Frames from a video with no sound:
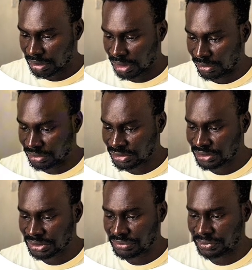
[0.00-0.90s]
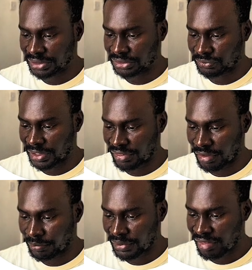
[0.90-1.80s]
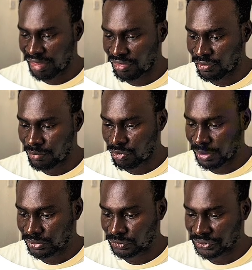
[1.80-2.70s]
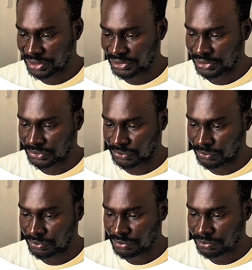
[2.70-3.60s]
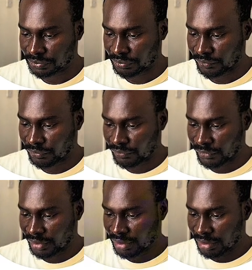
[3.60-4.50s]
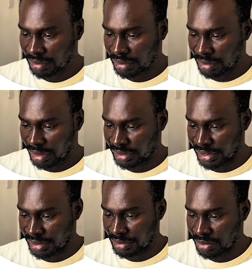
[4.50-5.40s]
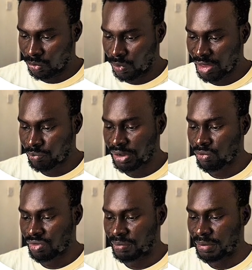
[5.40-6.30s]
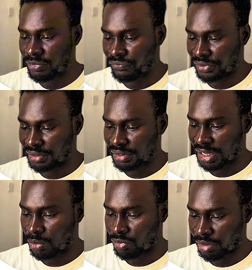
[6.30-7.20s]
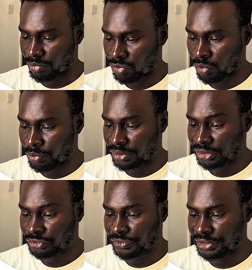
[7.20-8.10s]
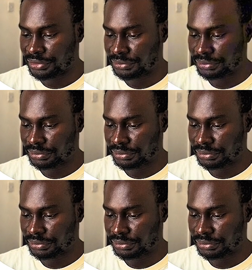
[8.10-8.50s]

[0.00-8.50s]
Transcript: Now, this is the retest right here. Price has come back to retest the zone. And then, whilst price was about moving, I was able to hop on this trade.